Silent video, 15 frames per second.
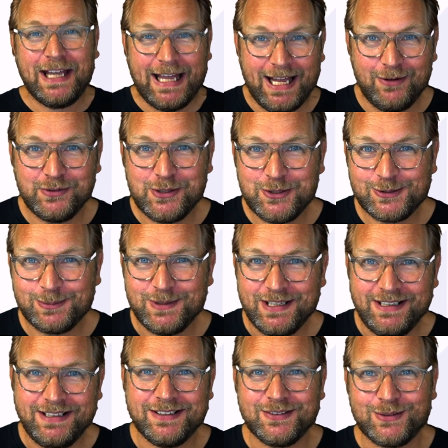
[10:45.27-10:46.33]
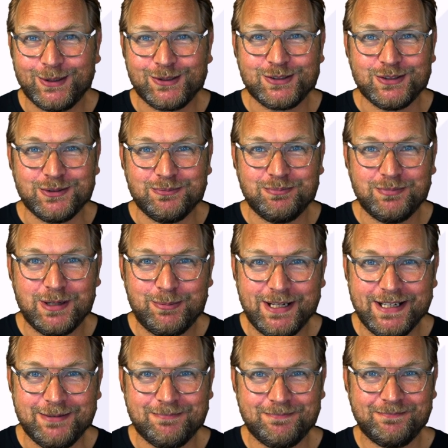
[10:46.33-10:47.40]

Have an awesome day. Talk soon. Bye-bye.